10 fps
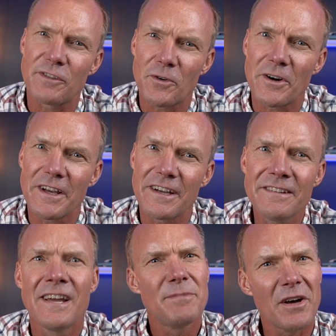Florida,
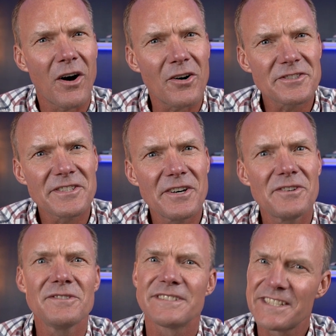but
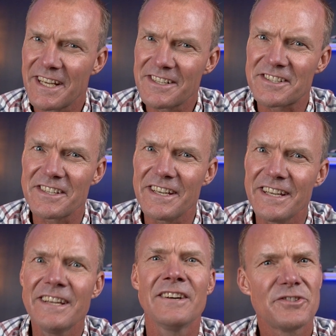also
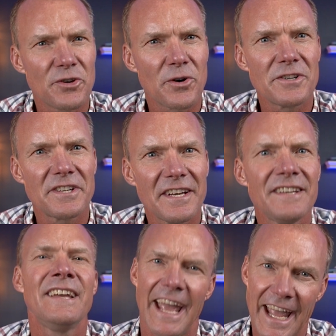Tennessee, Georgia,
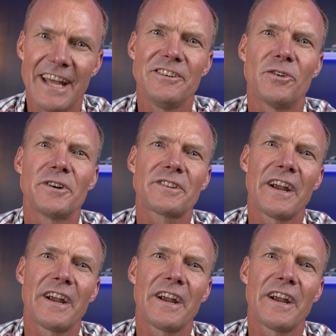and North